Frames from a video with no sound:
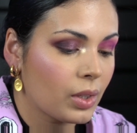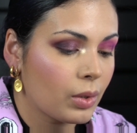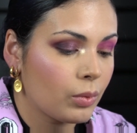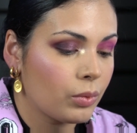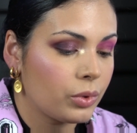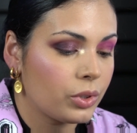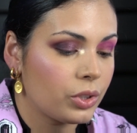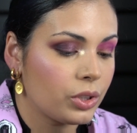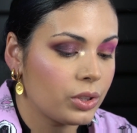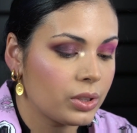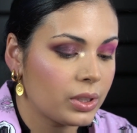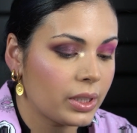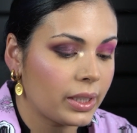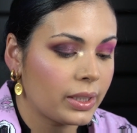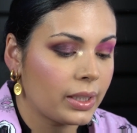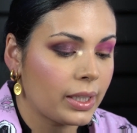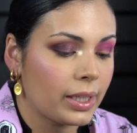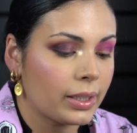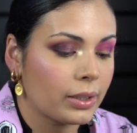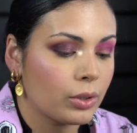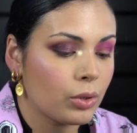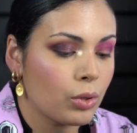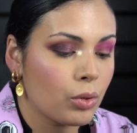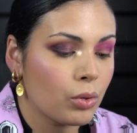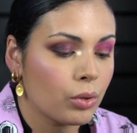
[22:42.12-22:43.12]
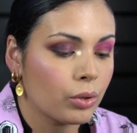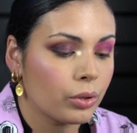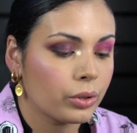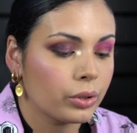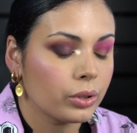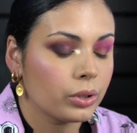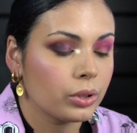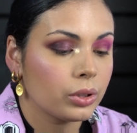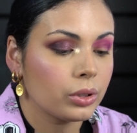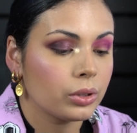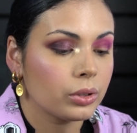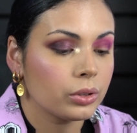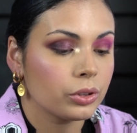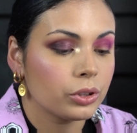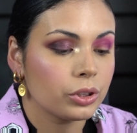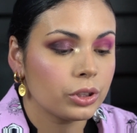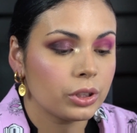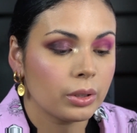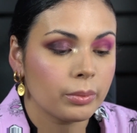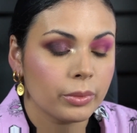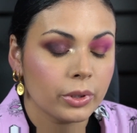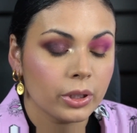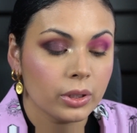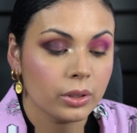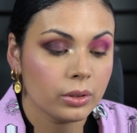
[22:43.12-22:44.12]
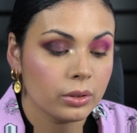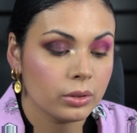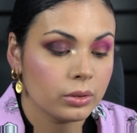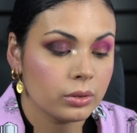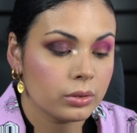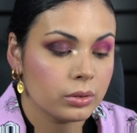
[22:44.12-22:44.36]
which is like that coral shimmer.